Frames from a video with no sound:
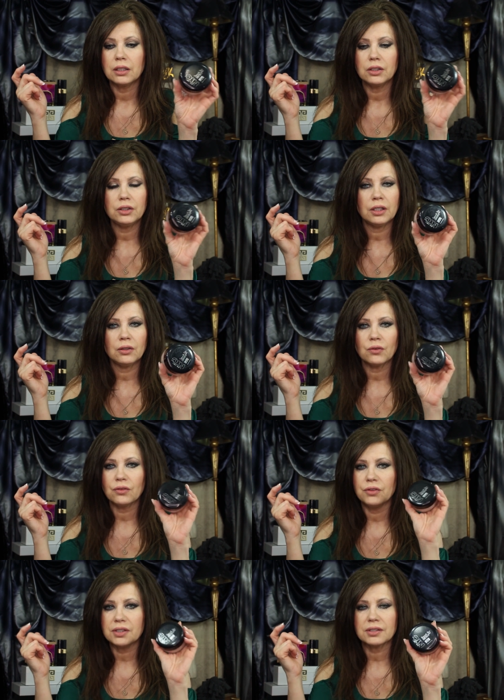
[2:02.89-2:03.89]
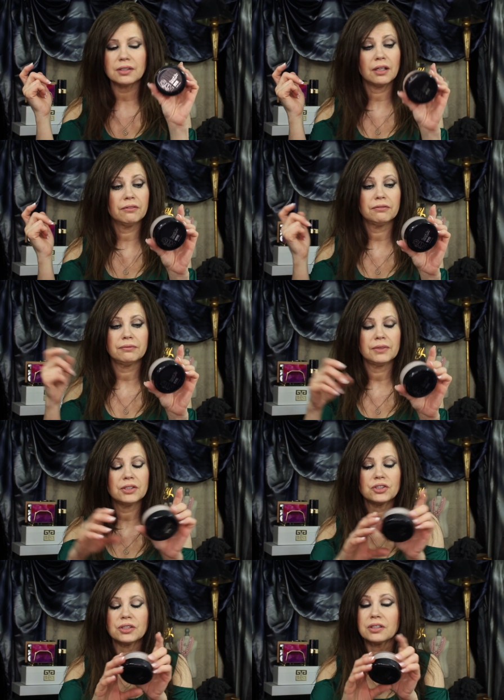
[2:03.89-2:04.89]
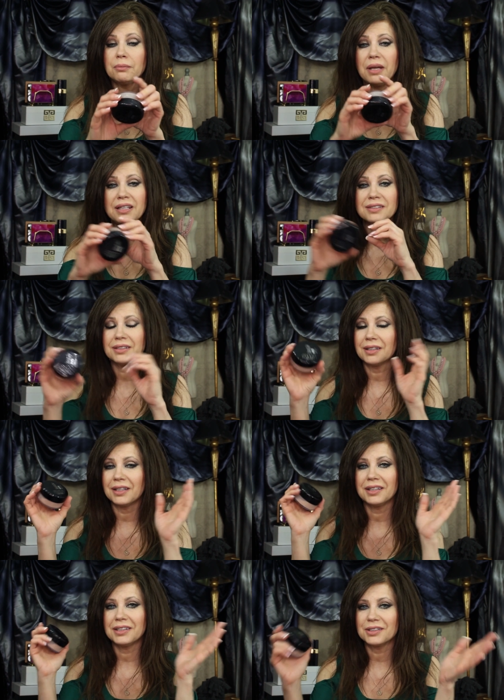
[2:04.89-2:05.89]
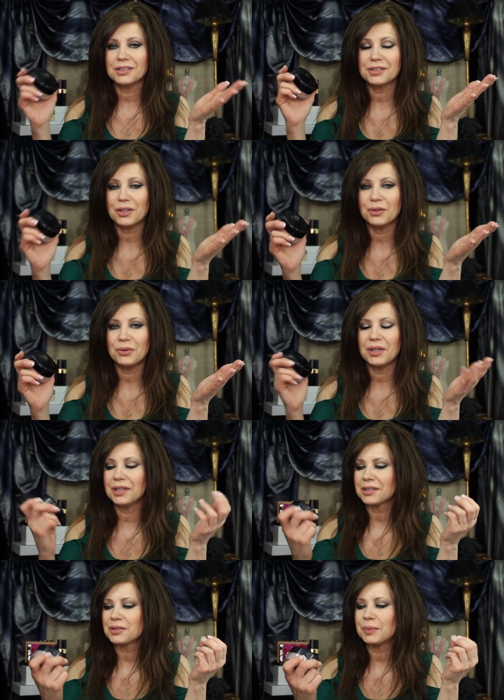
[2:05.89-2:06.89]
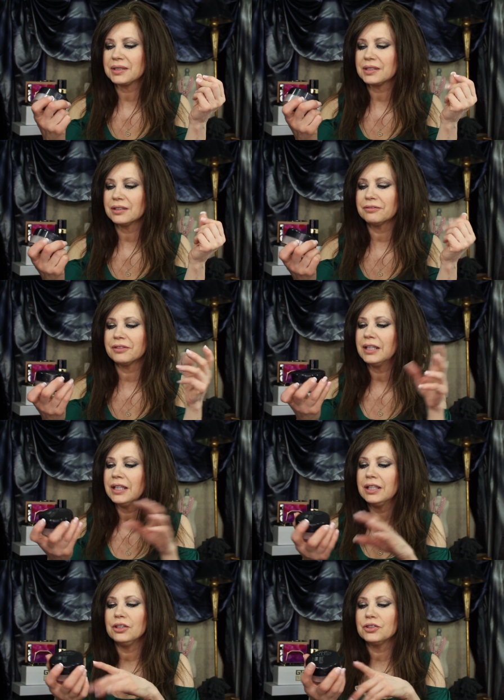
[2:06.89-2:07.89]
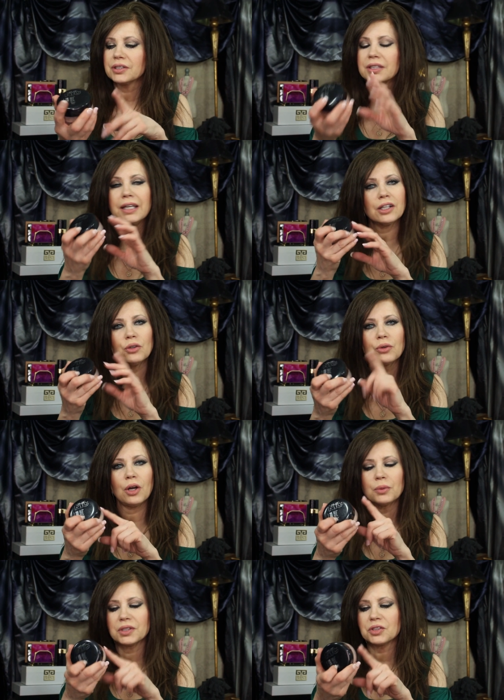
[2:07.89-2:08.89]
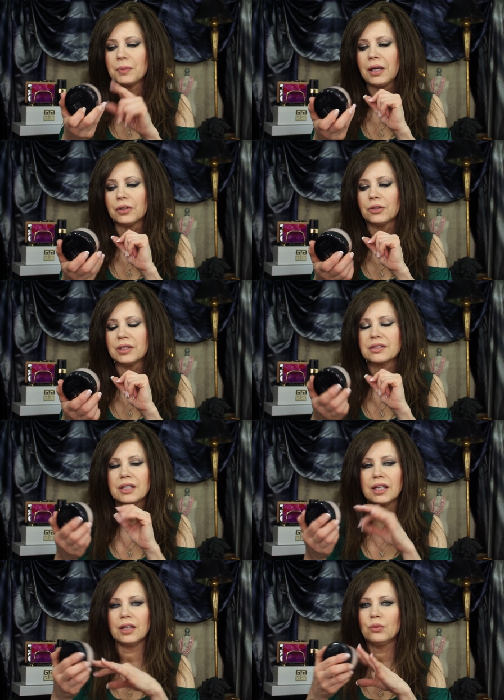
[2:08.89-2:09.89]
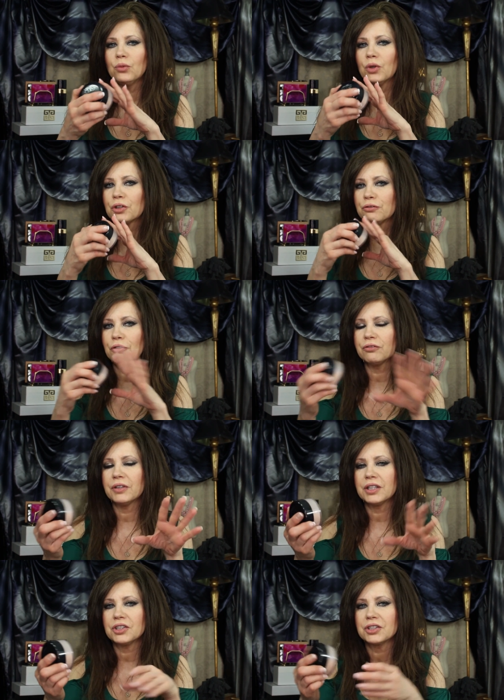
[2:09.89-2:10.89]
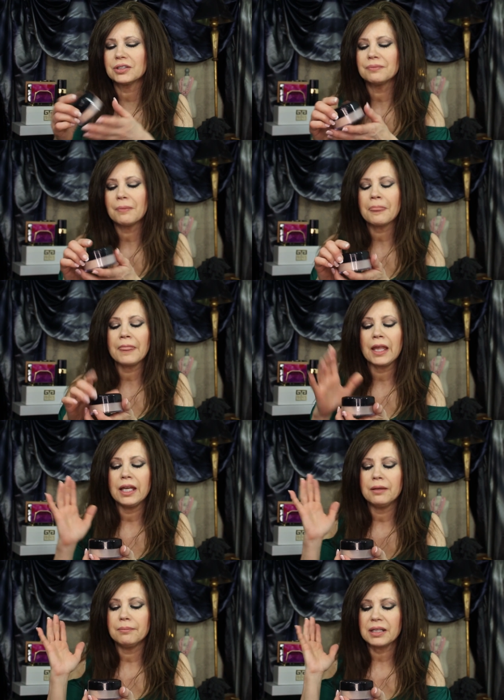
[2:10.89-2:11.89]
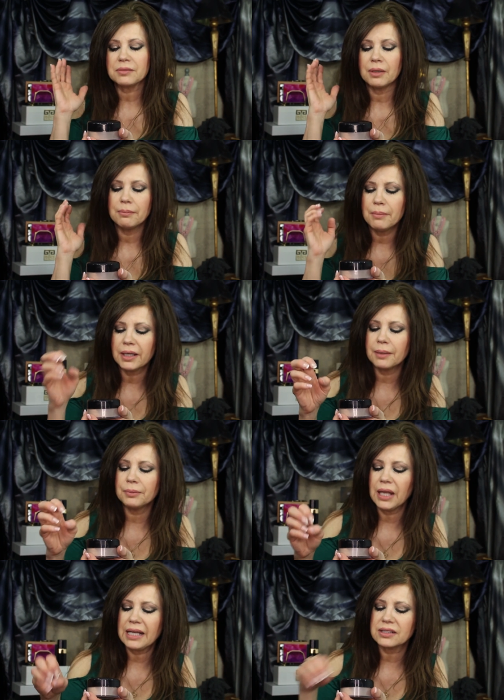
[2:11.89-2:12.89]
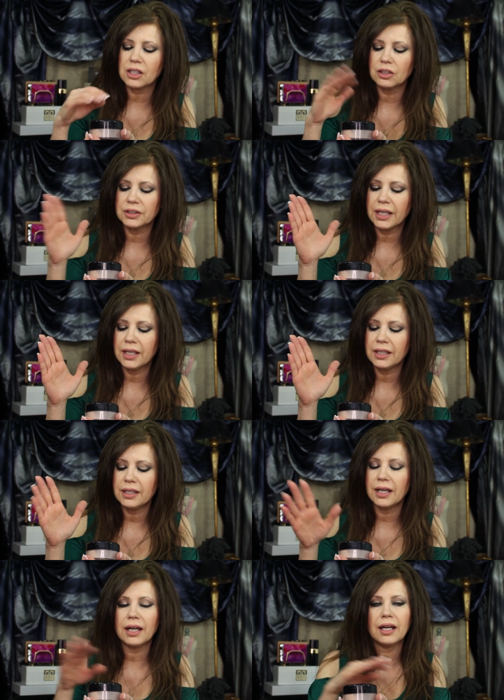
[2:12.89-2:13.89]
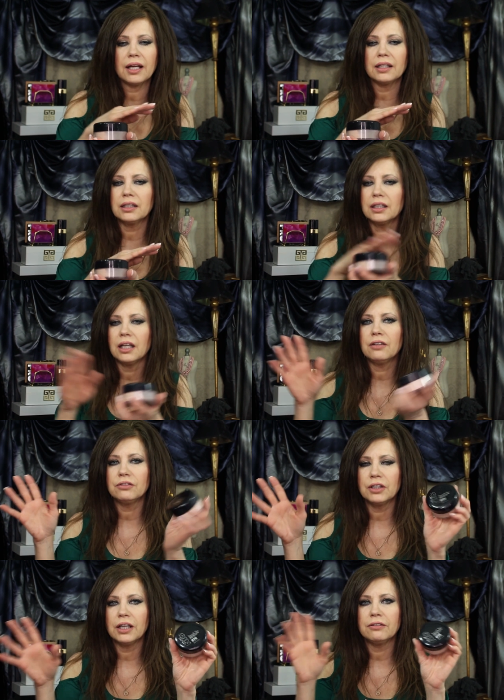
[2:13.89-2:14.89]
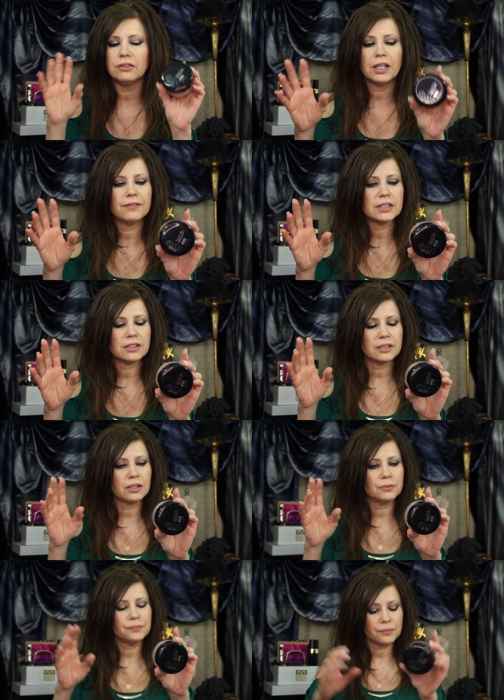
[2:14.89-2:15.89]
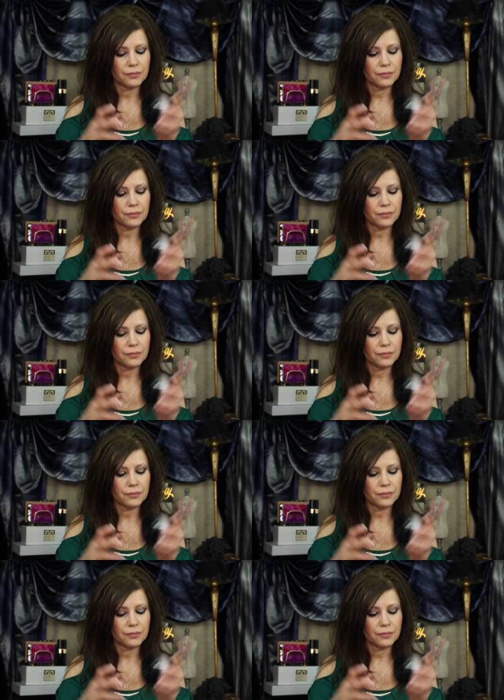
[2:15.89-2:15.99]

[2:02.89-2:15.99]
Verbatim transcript: you know, this stuff is just amazing, and it's so inexpensive. You just can't go wrong with this powder. It's got a wonderful finish. It makes my makeup last all day. I love it. So